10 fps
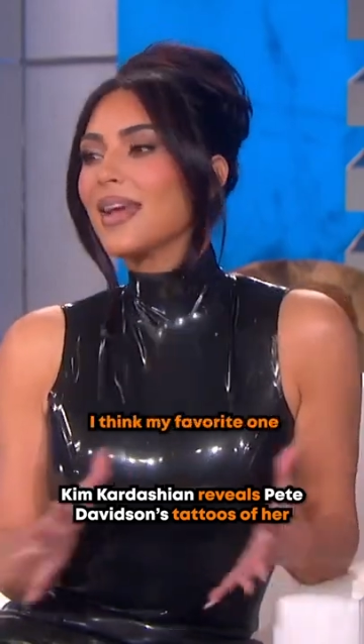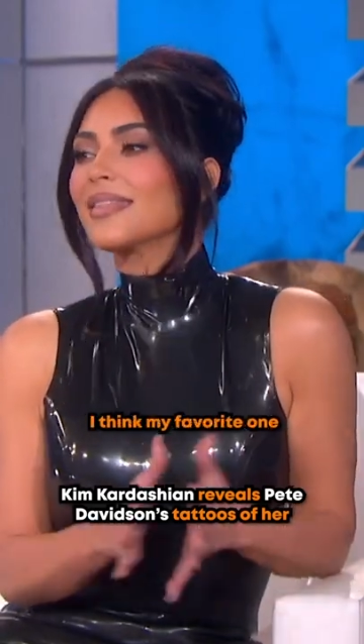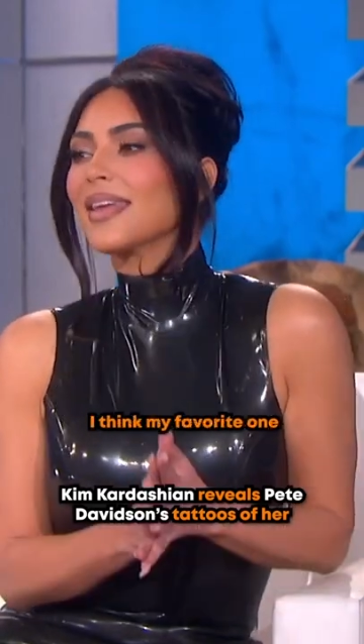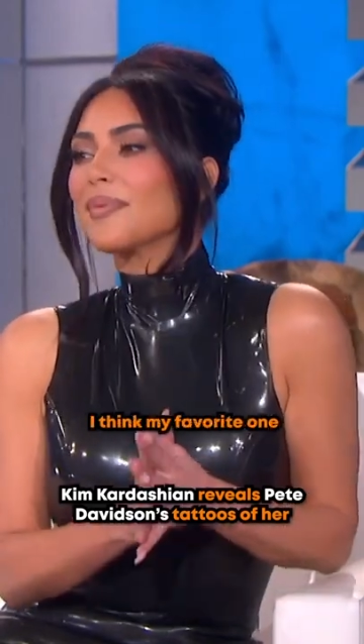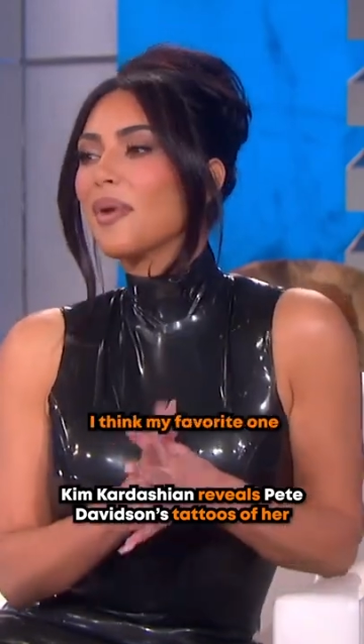I
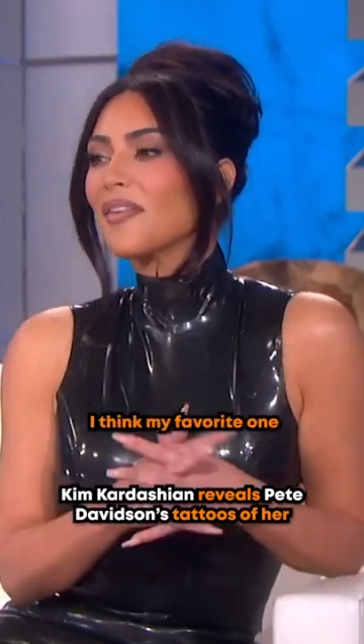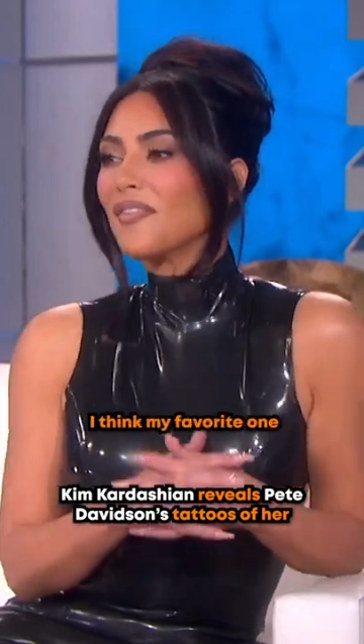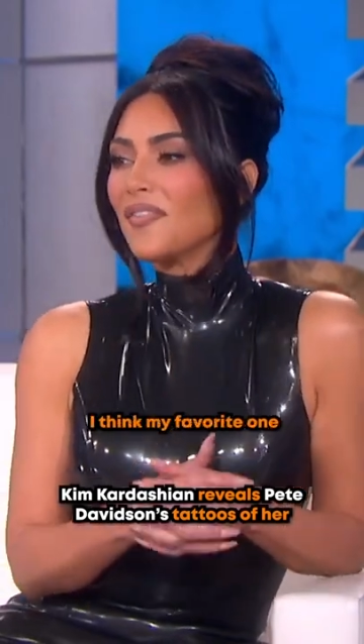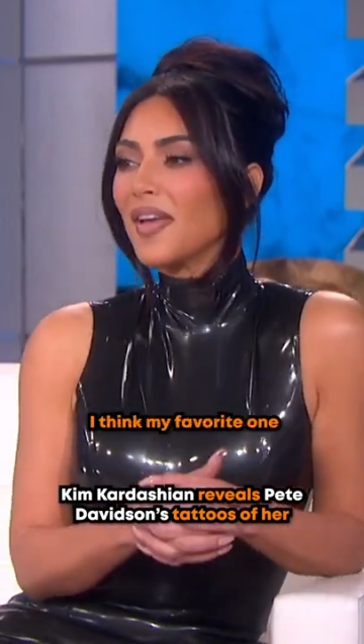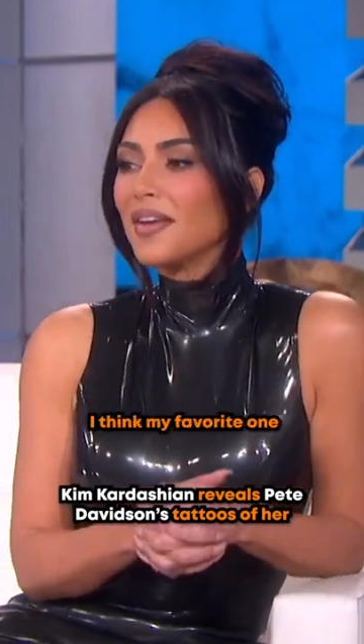think my
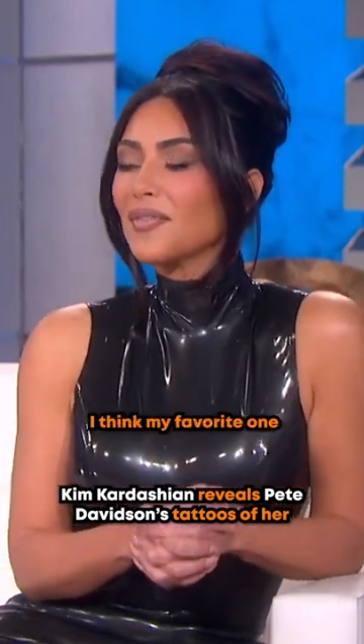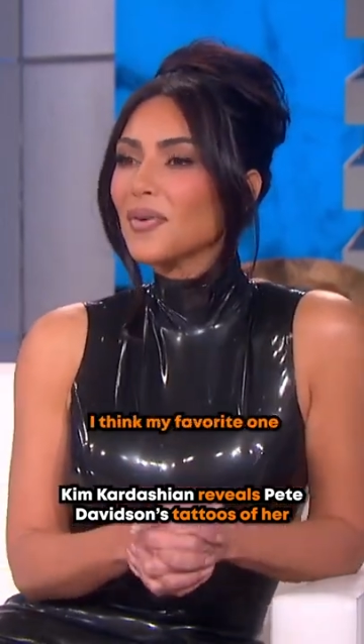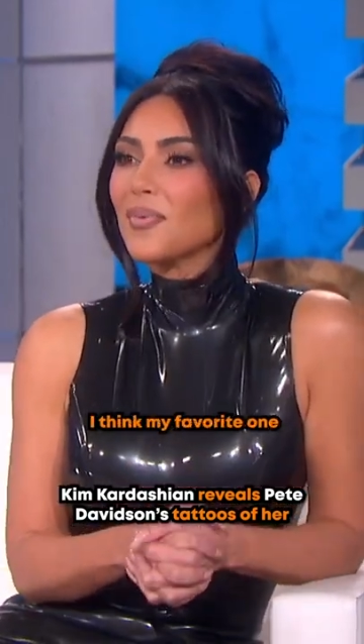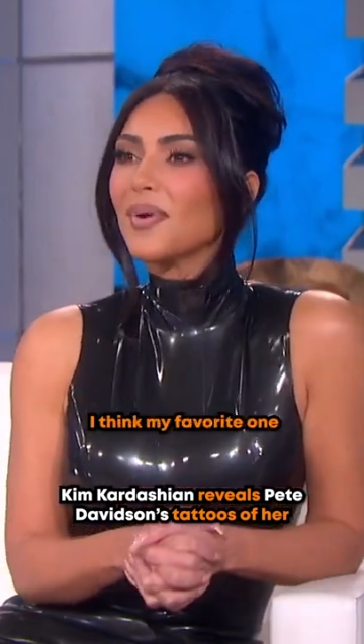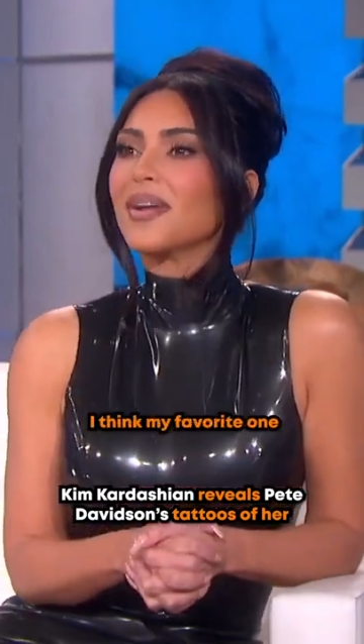
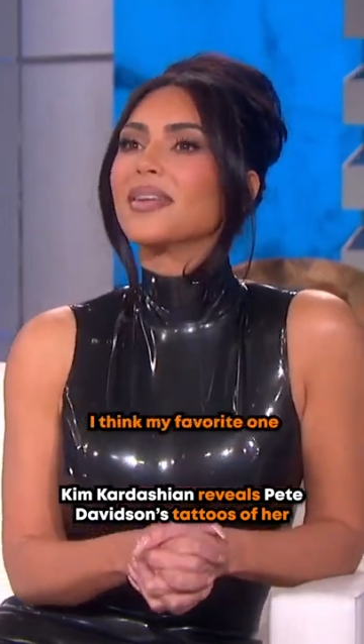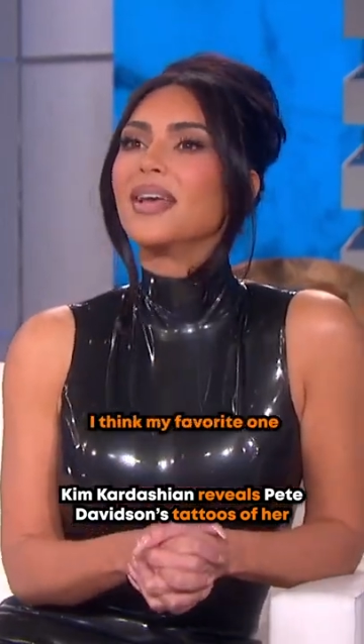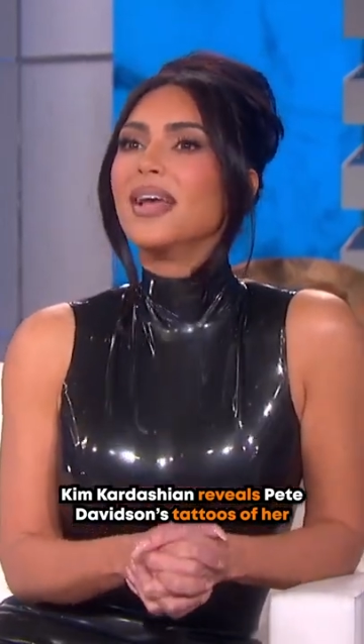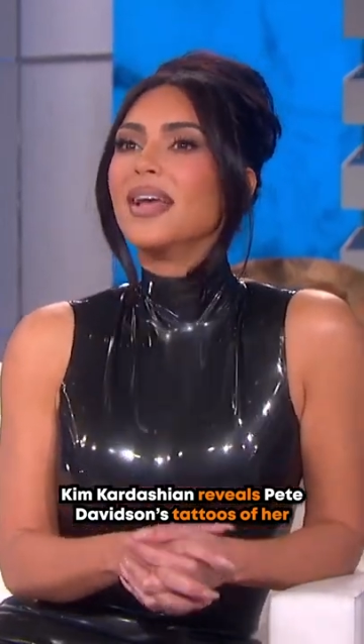favorite one